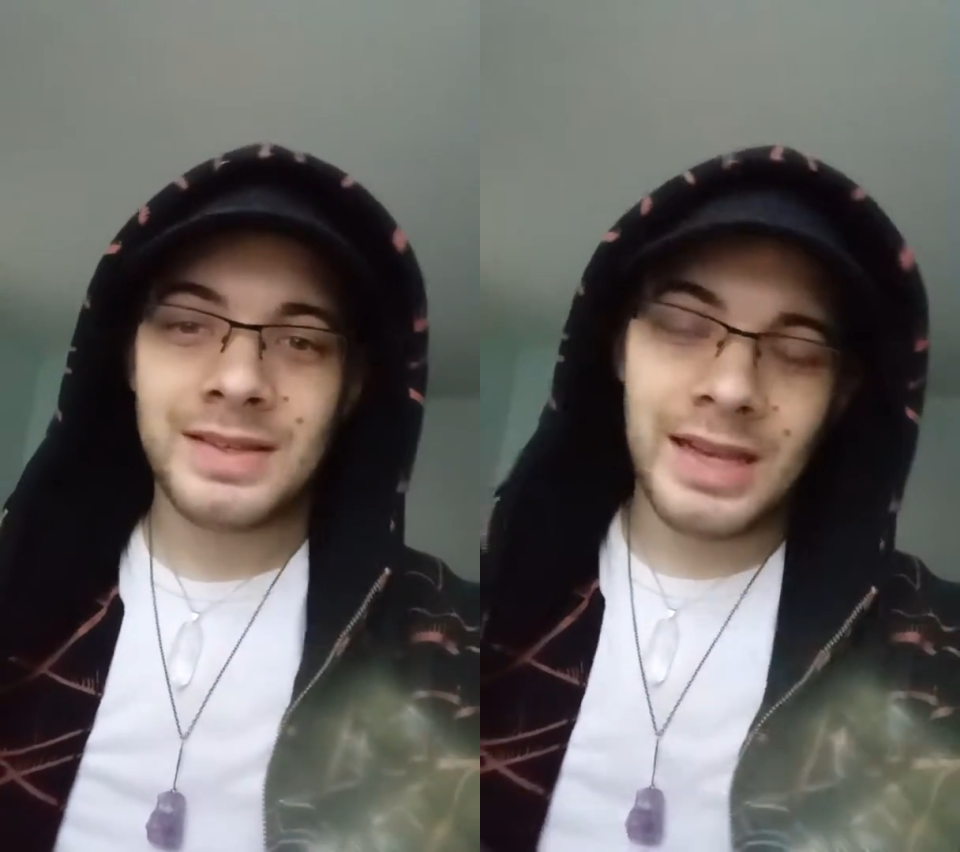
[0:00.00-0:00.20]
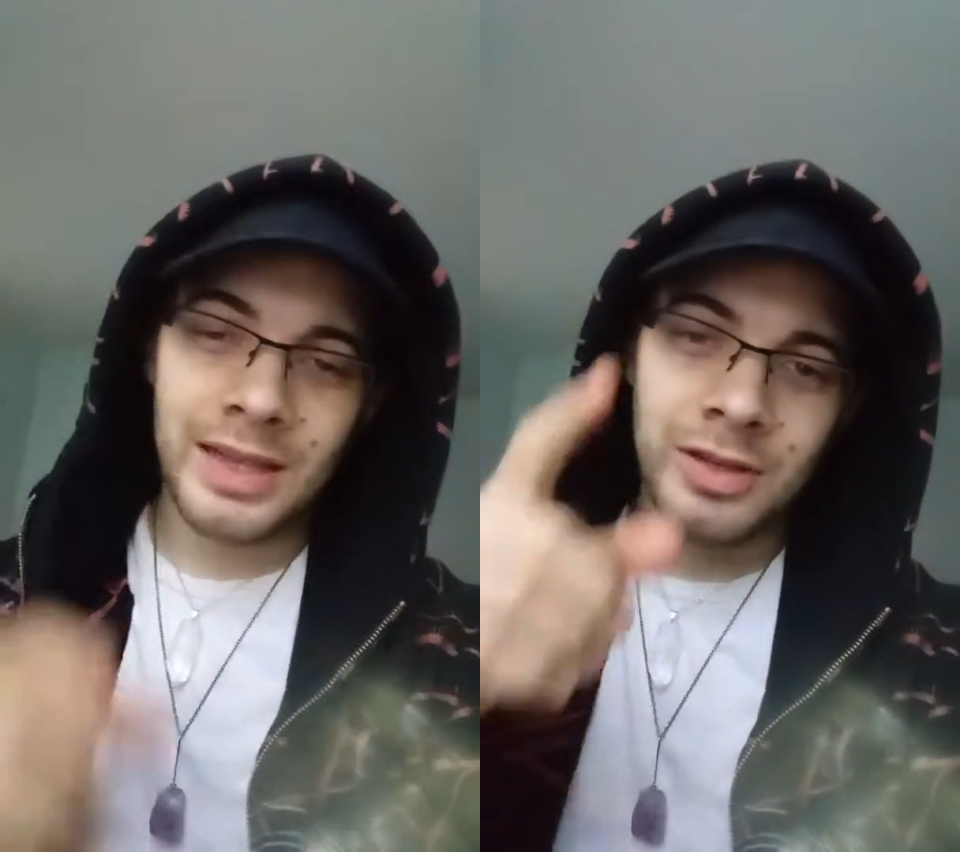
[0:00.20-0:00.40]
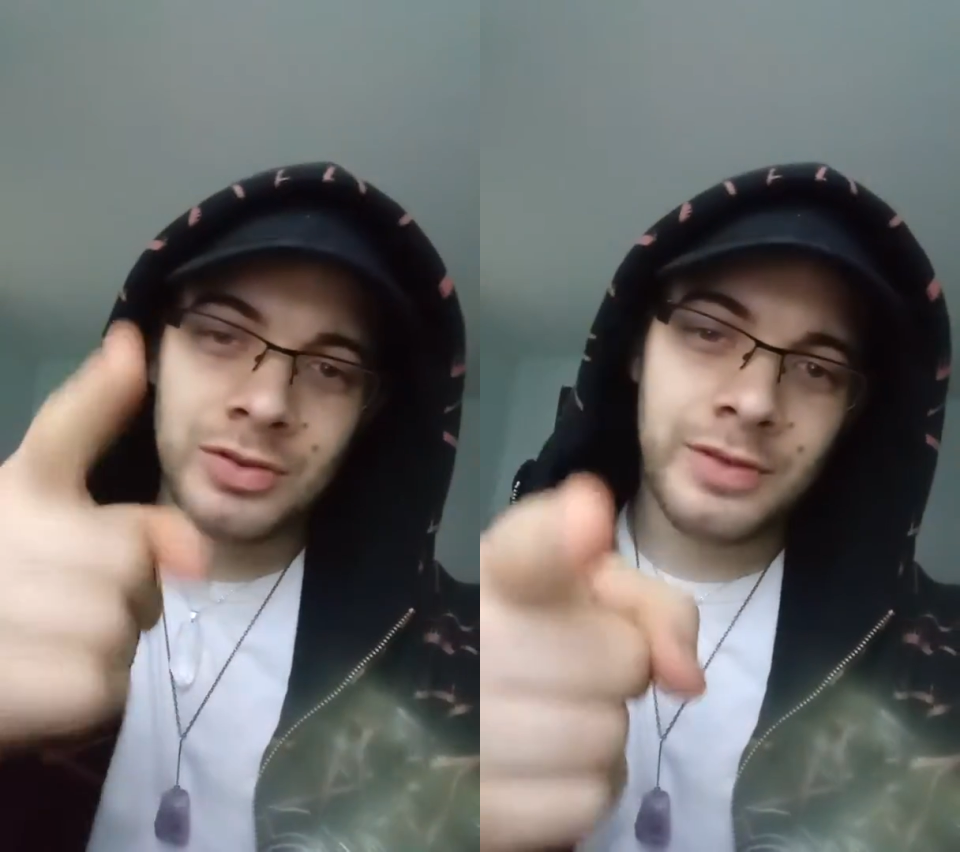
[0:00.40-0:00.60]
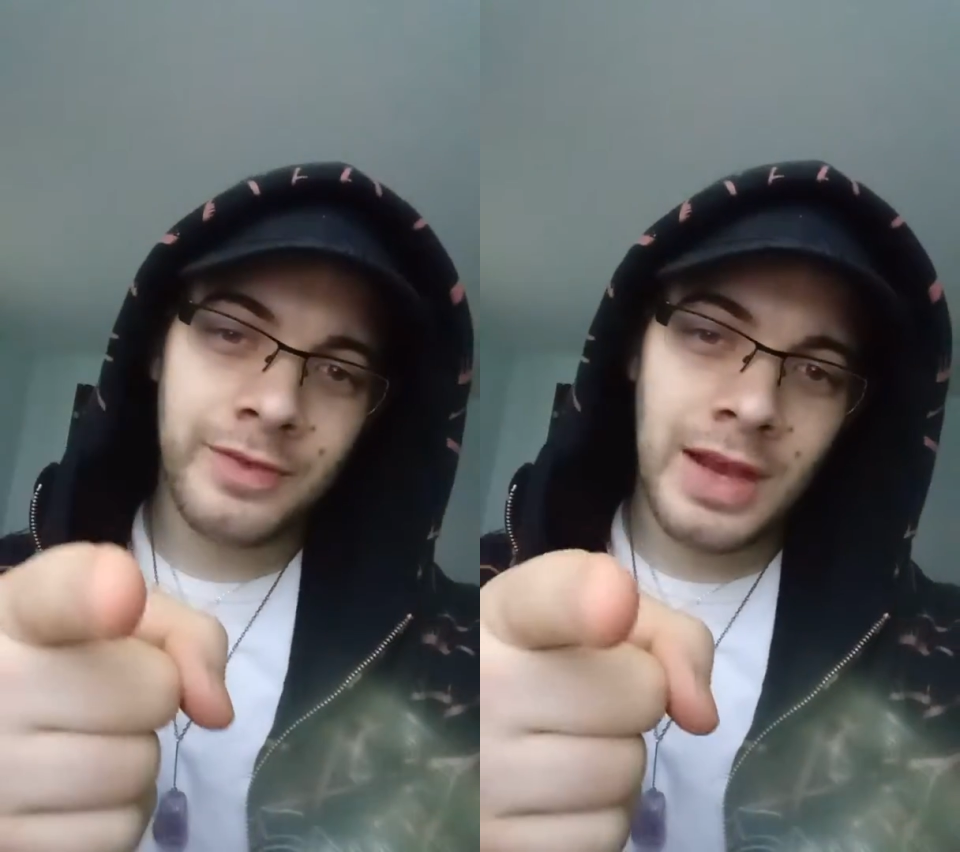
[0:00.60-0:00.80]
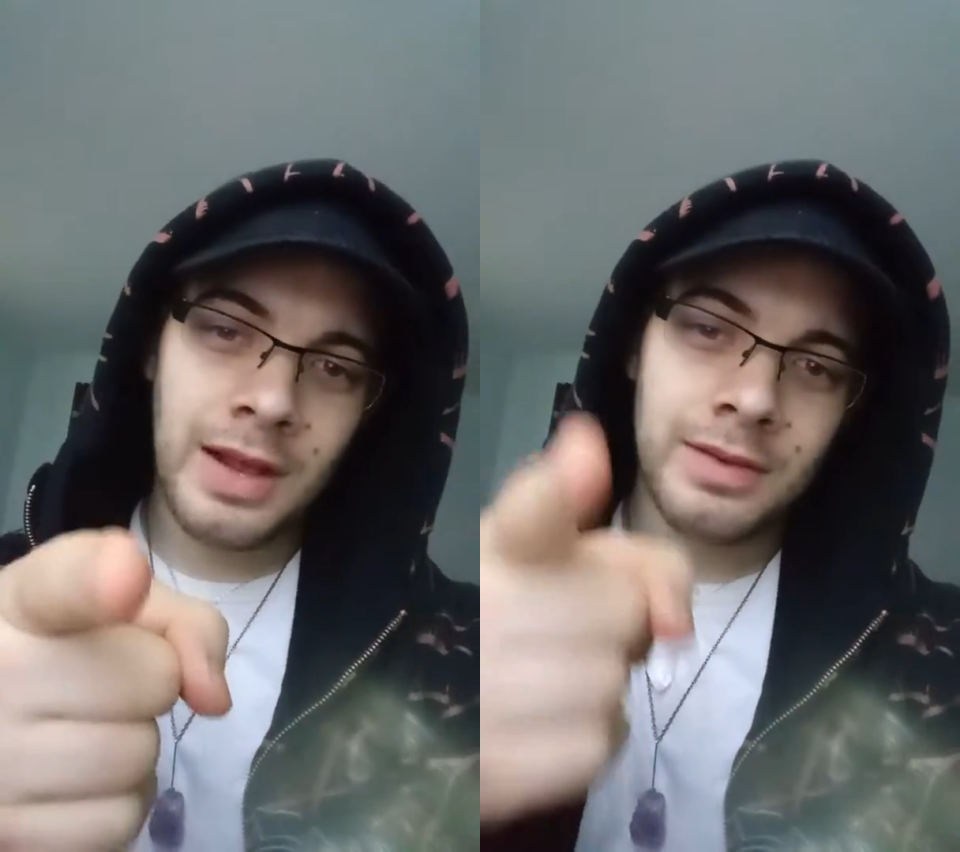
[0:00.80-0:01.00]
Daily Dose
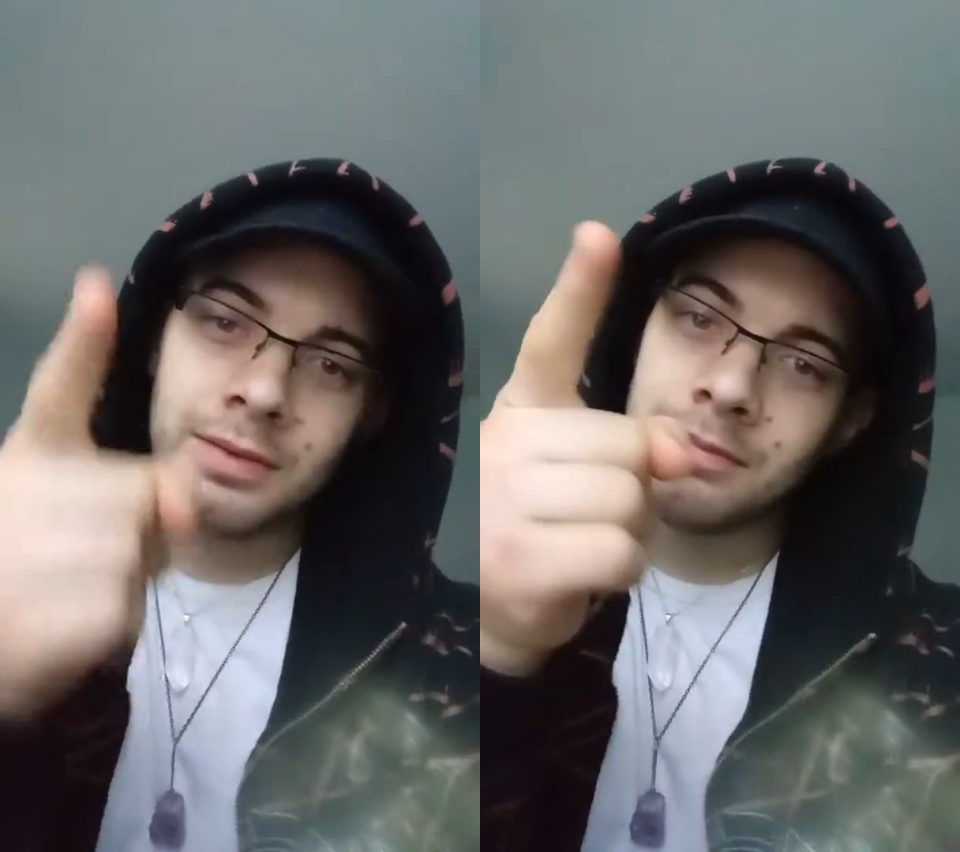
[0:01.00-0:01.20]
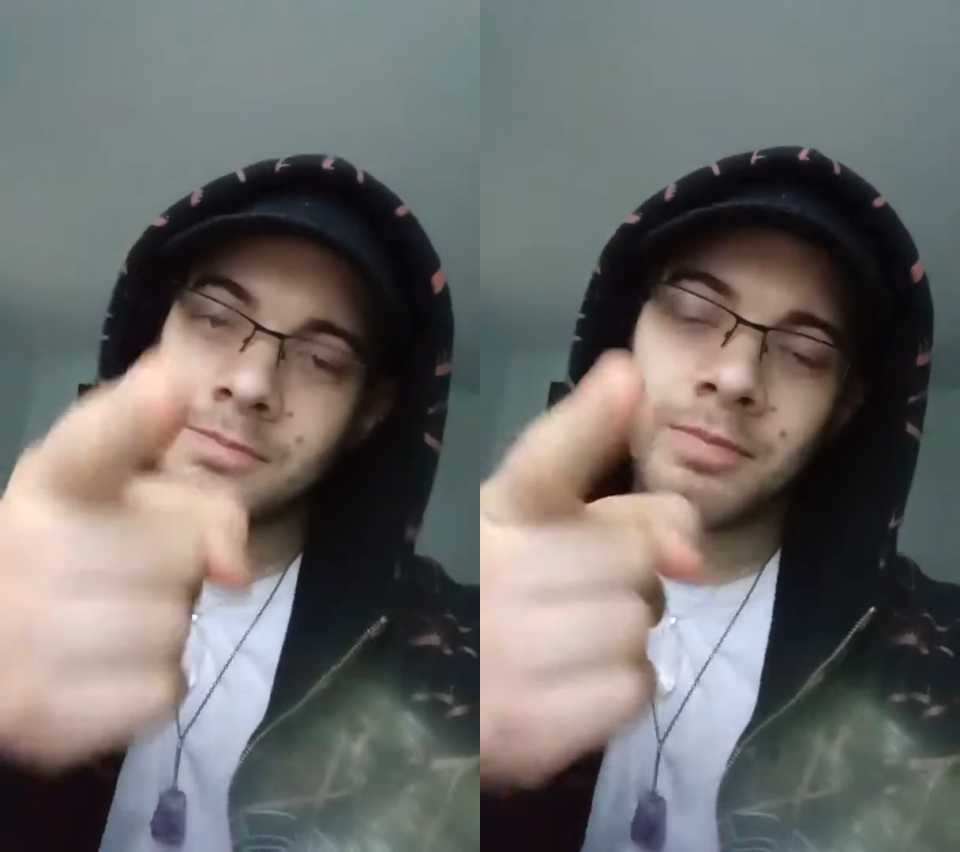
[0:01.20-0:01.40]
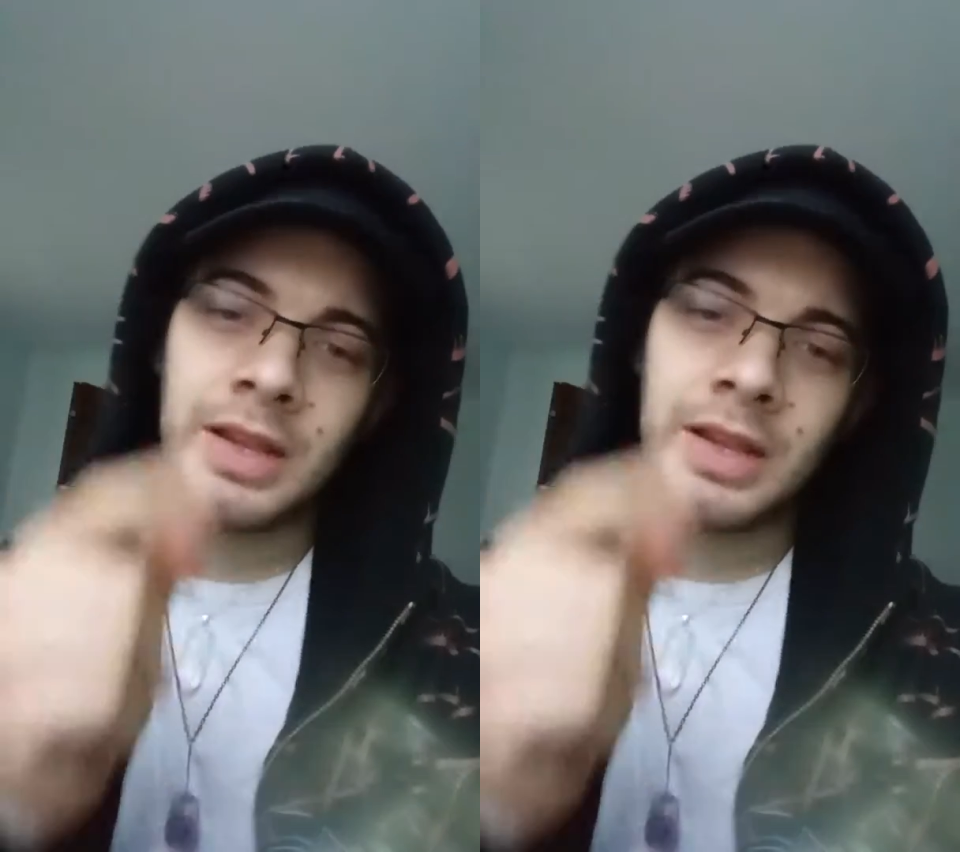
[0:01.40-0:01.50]
of Colin,